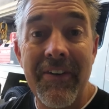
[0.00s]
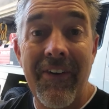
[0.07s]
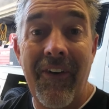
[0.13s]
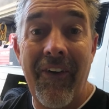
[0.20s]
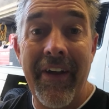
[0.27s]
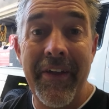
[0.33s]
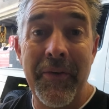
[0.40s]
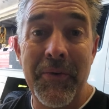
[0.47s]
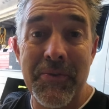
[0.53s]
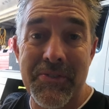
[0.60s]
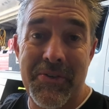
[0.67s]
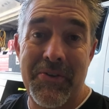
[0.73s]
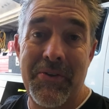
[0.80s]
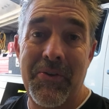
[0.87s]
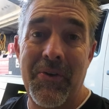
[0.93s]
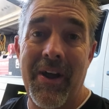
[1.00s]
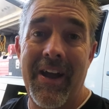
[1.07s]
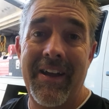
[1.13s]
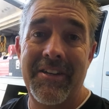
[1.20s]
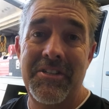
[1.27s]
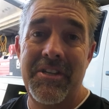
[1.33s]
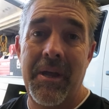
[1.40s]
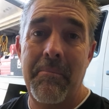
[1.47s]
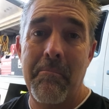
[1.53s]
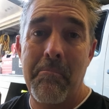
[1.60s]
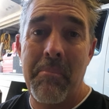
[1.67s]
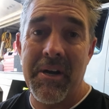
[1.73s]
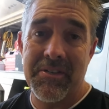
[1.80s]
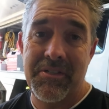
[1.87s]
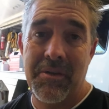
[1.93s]
I also crashed and
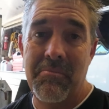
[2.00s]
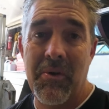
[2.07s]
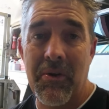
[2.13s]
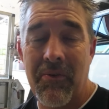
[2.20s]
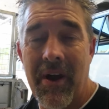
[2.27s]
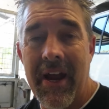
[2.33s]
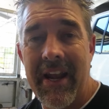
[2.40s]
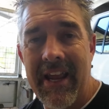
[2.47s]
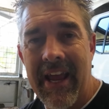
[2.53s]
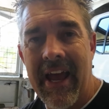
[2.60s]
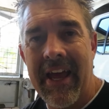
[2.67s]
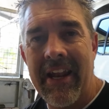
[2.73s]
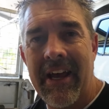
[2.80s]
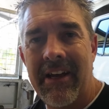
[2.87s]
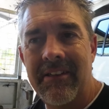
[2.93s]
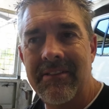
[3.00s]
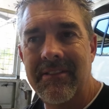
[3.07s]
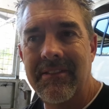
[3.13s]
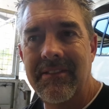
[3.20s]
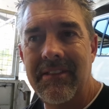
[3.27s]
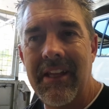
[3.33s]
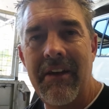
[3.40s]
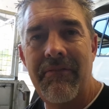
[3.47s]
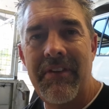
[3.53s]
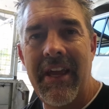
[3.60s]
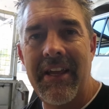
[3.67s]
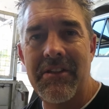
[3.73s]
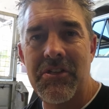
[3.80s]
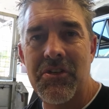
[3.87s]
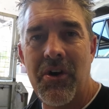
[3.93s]
busted my radiator left
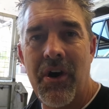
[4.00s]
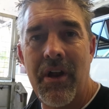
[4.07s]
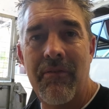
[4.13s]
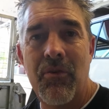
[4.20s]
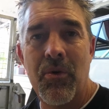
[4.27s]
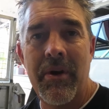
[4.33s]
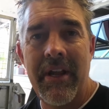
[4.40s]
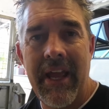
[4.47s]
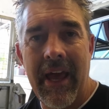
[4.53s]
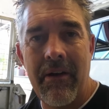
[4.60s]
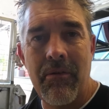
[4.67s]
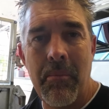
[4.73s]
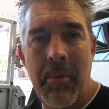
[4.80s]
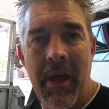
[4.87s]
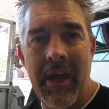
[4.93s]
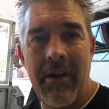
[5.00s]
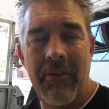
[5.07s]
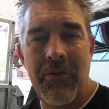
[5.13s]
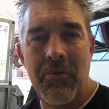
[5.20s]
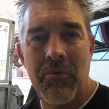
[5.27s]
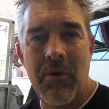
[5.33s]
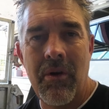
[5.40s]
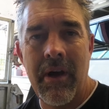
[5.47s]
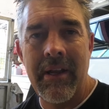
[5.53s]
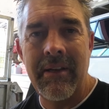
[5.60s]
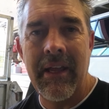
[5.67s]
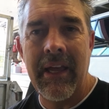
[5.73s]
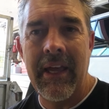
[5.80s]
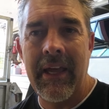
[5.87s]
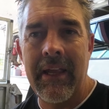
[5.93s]
hand side. I've already had it repaired on the right
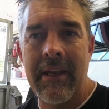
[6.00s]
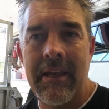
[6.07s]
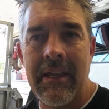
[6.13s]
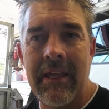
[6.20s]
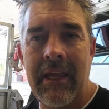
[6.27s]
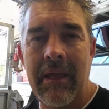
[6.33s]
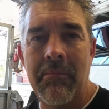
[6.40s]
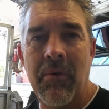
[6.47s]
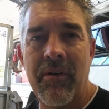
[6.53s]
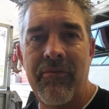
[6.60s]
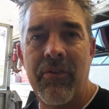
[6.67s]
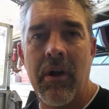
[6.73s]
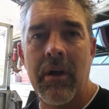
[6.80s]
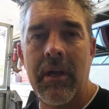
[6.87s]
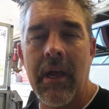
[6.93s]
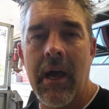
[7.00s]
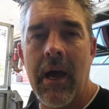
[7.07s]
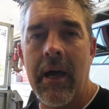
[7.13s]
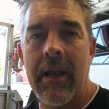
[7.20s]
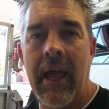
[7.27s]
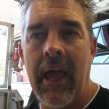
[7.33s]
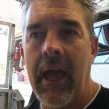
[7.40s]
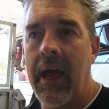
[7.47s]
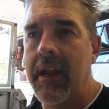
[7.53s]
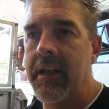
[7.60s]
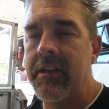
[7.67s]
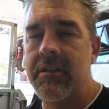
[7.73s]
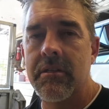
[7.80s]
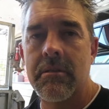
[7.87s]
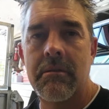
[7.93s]
and hit my front guard, and
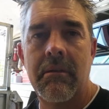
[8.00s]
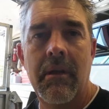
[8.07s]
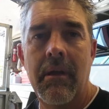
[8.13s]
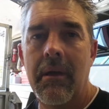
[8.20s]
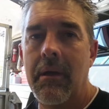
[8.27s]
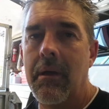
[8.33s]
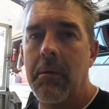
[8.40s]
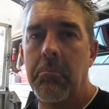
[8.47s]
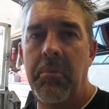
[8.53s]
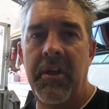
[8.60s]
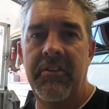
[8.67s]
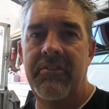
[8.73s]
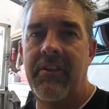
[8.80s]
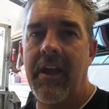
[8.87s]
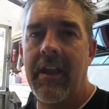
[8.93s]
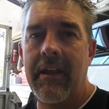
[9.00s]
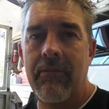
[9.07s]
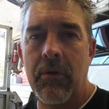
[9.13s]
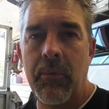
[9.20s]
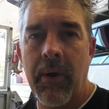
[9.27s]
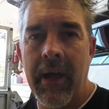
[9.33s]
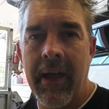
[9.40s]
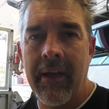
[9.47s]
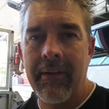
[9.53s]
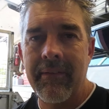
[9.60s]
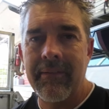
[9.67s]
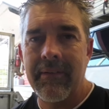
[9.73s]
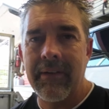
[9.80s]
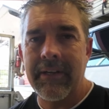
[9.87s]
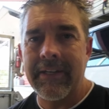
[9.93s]
it just pissed out everywhere.
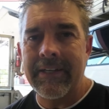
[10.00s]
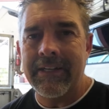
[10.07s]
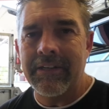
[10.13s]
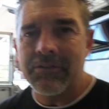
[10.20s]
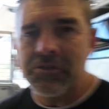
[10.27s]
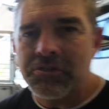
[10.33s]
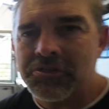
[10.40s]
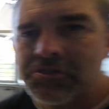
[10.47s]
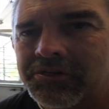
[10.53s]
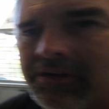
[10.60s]
I'll just show